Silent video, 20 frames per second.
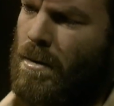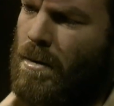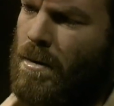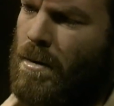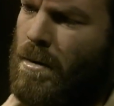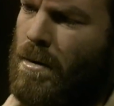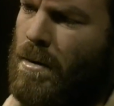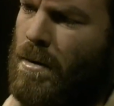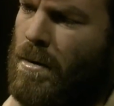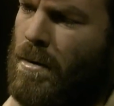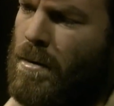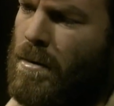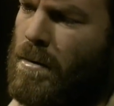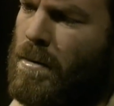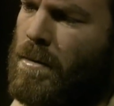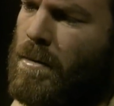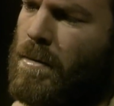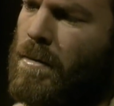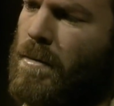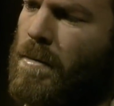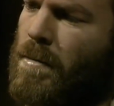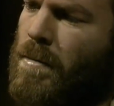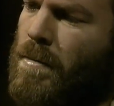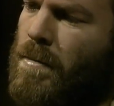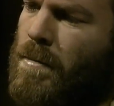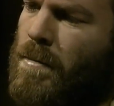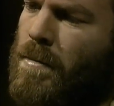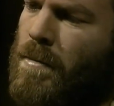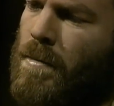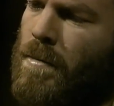I just wanted to be
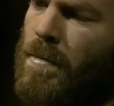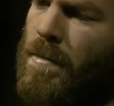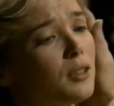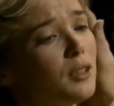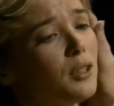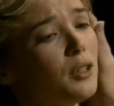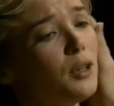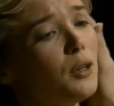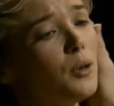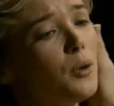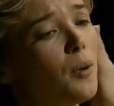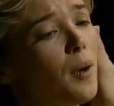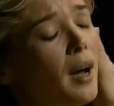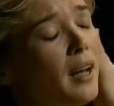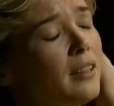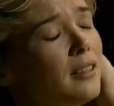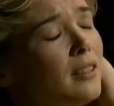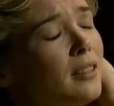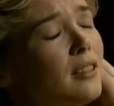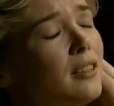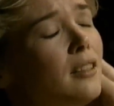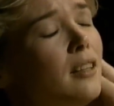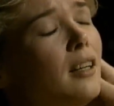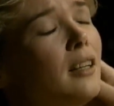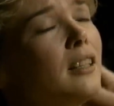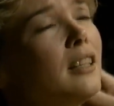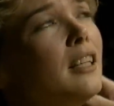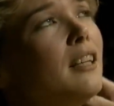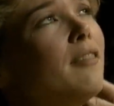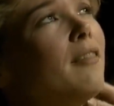closer to you. I just
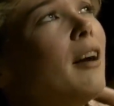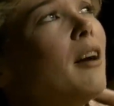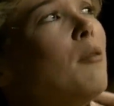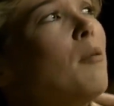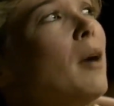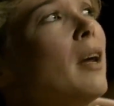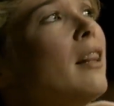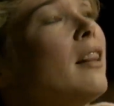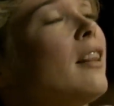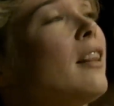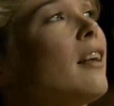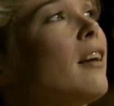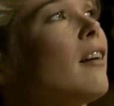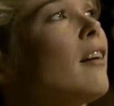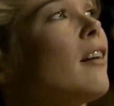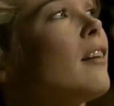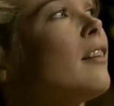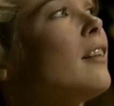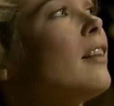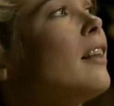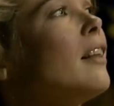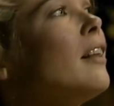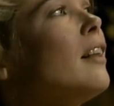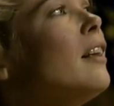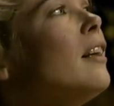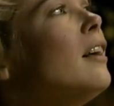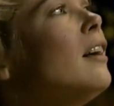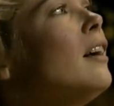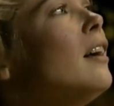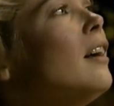thought that if I went there, that
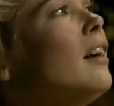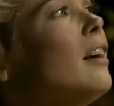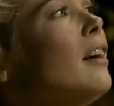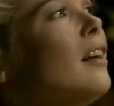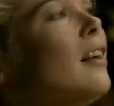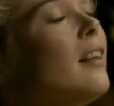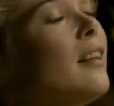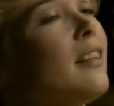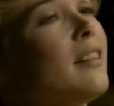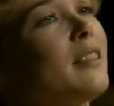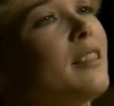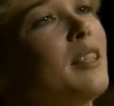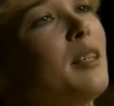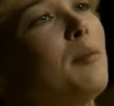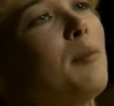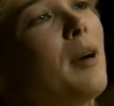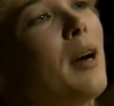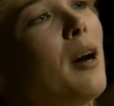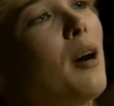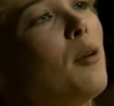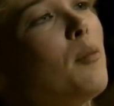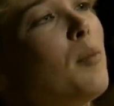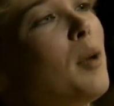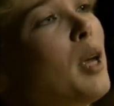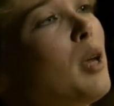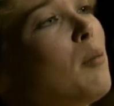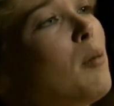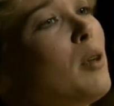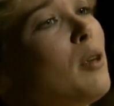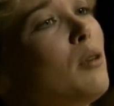that somehow
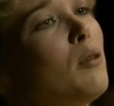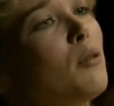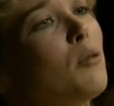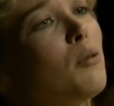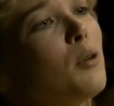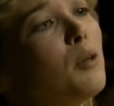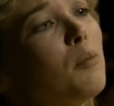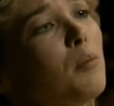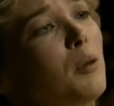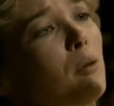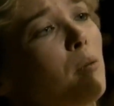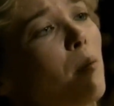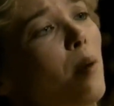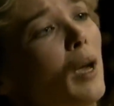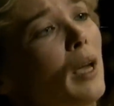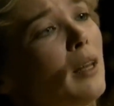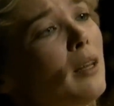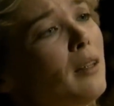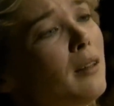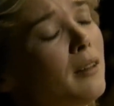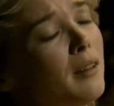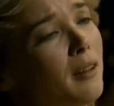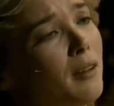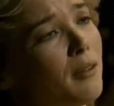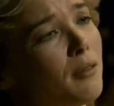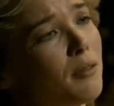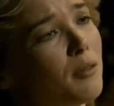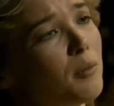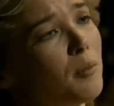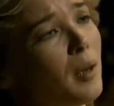maybe you would be waiting
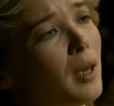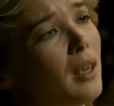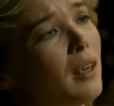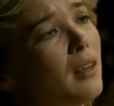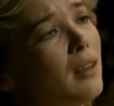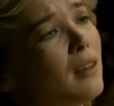there for me.